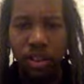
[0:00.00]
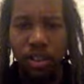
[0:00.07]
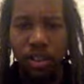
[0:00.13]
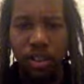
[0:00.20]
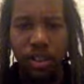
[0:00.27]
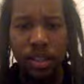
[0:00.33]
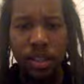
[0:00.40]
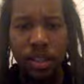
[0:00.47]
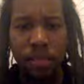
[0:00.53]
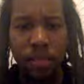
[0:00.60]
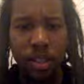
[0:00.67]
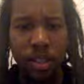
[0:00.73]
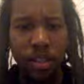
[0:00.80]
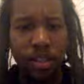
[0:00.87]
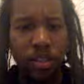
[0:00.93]
to send
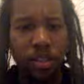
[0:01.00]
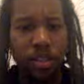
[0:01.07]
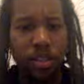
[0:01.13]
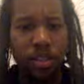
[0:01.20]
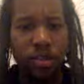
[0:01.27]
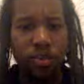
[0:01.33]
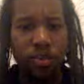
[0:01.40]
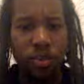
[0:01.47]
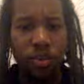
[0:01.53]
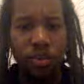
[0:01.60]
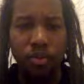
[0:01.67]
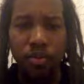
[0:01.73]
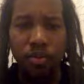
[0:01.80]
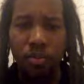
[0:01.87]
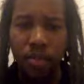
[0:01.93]
messages to the
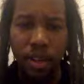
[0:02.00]
room.